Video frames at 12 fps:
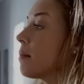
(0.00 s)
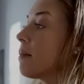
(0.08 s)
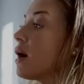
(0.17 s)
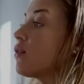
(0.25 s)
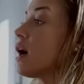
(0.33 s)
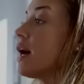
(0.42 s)

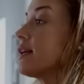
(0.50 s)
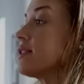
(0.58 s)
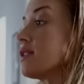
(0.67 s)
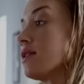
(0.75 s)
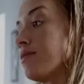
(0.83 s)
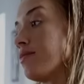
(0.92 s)
My
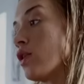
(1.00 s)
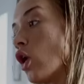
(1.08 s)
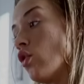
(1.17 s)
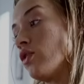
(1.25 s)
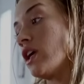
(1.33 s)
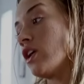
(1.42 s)
rice, the
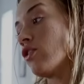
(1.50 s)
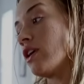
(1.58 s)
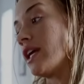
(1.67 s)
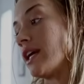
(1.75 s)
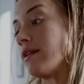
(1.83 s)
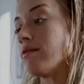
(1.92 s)
only
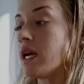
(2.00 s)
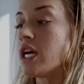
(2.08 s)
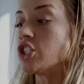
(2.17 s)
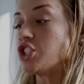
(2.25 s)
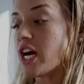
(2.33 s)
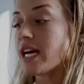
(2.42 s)
ingredient,
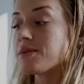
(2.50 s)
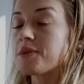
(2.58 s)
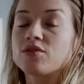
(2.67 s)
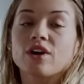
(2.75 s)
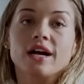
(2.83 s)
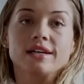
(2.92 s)

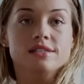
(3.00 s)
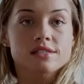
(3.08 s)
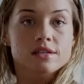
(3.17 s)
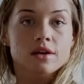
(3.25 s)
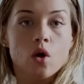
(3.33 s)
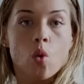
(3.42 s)
jasmine rice,
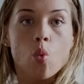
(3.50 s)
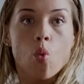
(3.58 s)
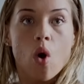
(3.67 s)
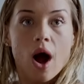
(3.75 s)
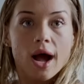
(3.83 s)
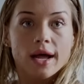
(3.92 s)

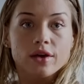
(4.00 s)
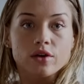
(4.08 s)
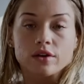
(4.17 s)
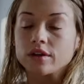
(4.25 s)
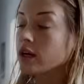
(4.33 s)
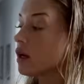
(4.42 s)

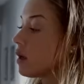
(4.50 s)
wild.